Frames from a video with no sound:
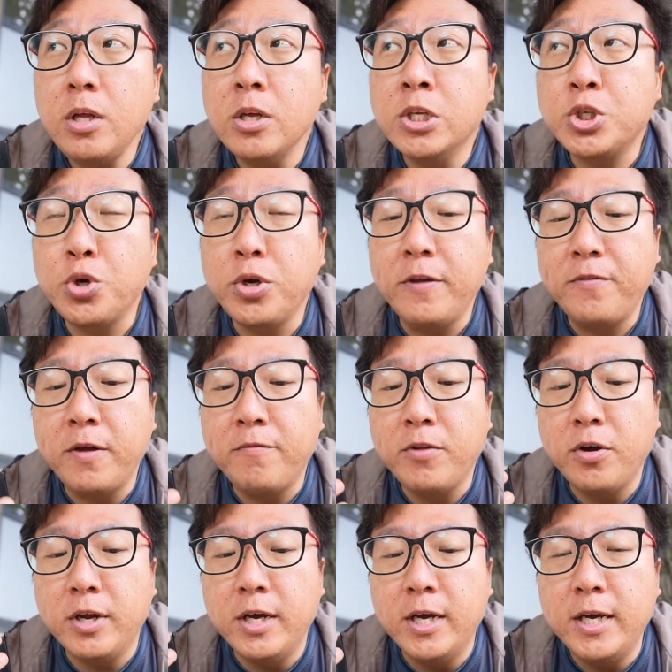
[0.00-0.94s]
So if you have
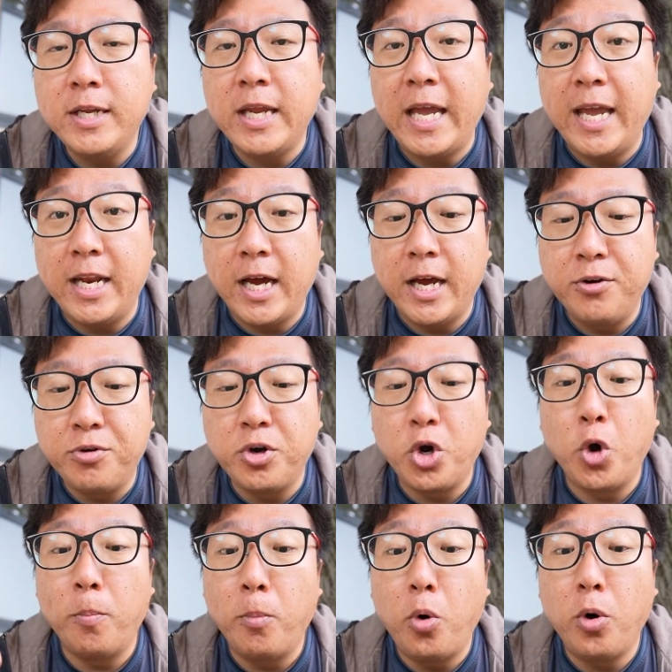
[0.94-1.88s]
not earned 800
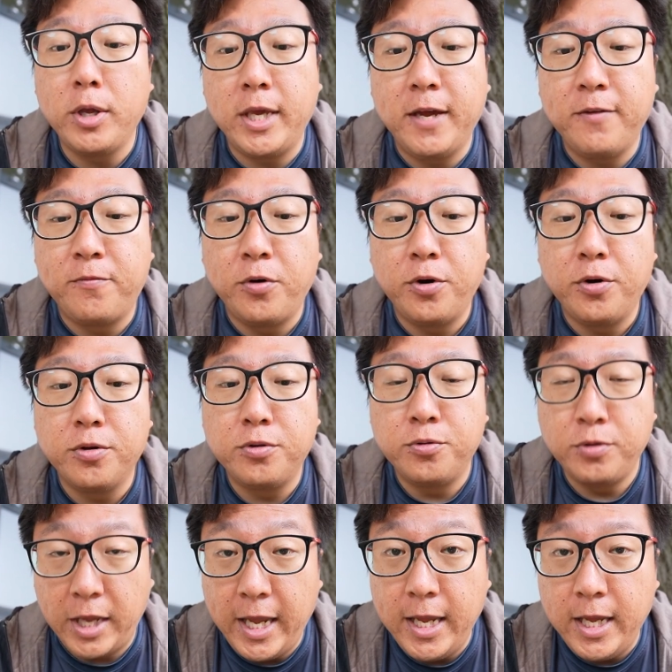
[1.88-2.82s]
or more yet for
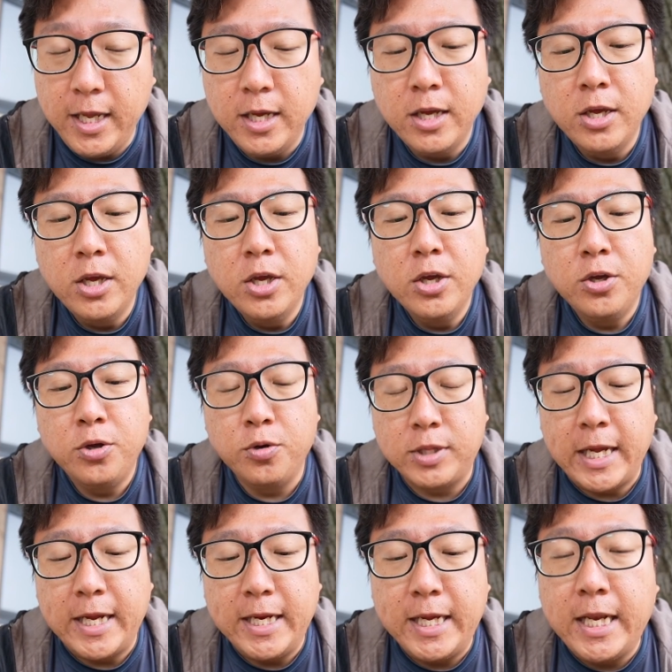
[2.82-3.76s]
today, you
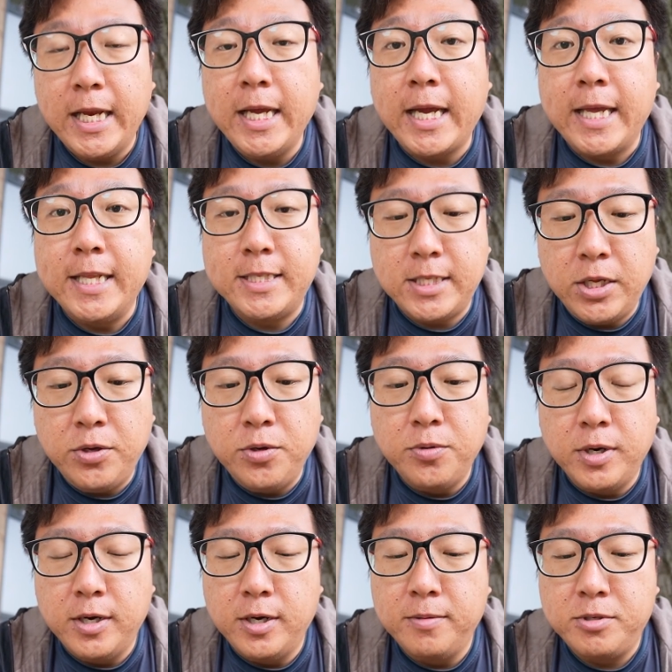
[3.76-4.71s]
technically can
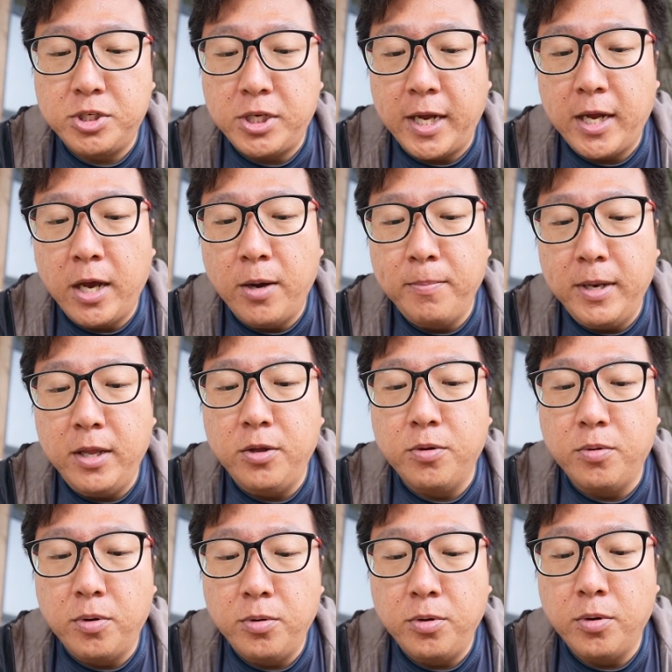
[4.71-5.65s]
still check how many
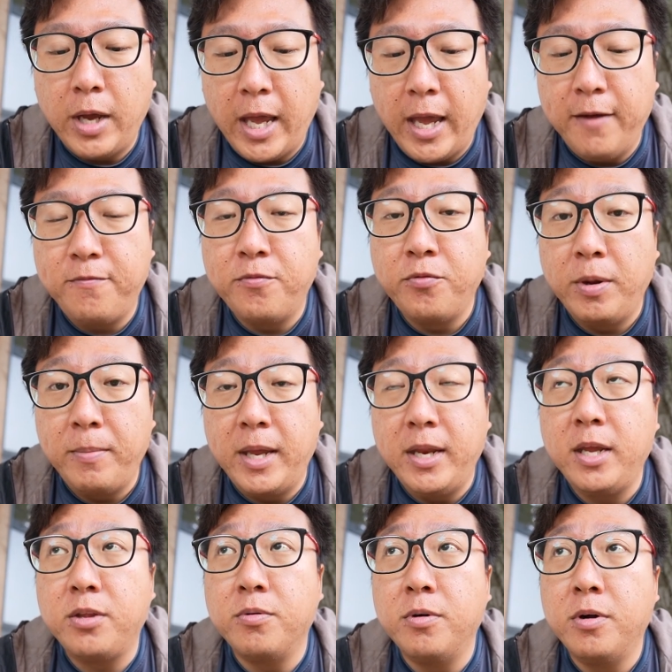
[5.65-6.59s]
you have
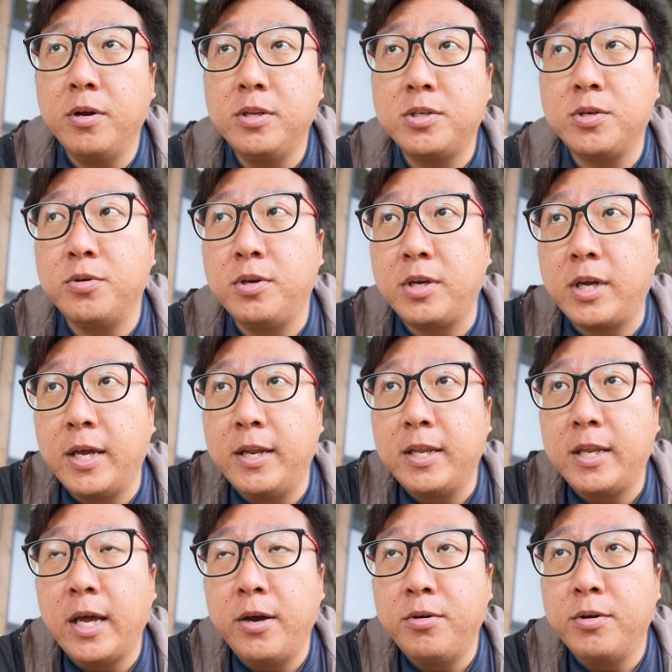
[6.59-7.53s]
remaining to earn, so you
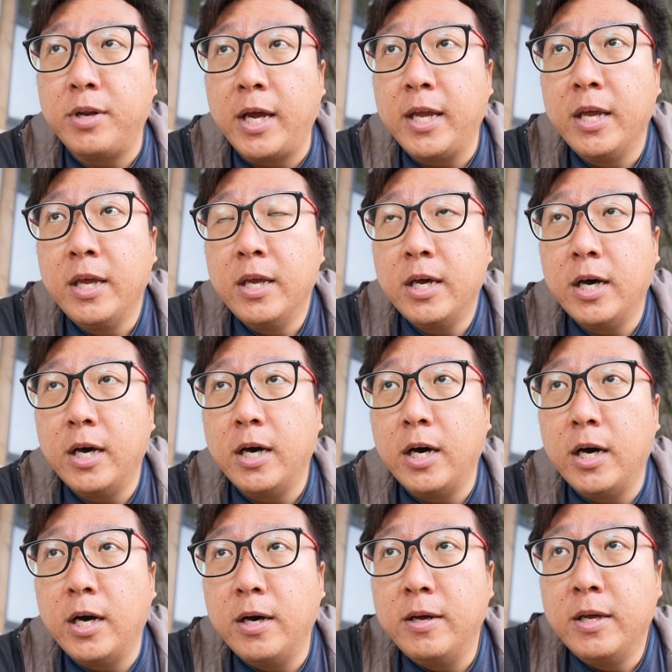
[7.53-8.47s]
can tell you like
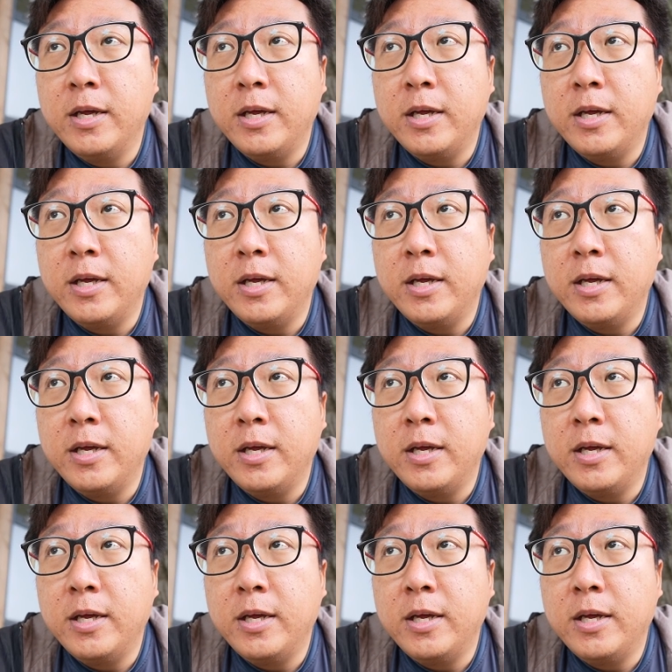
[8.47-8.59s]
how